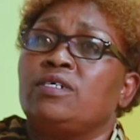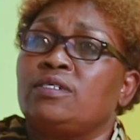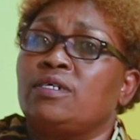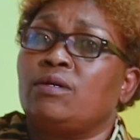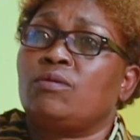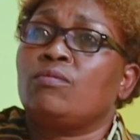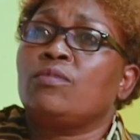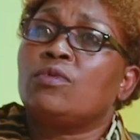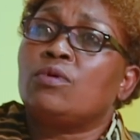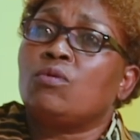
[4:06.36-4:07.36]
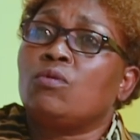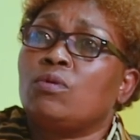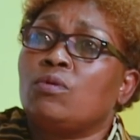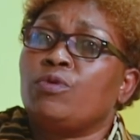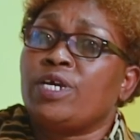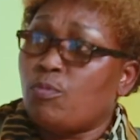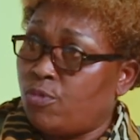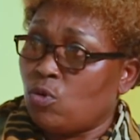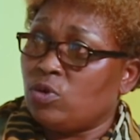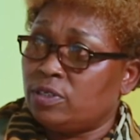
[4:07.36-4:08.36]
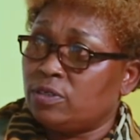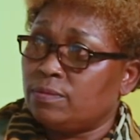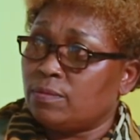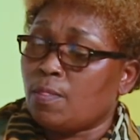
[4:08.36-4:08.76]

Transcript: that we approach. Mm-hmm.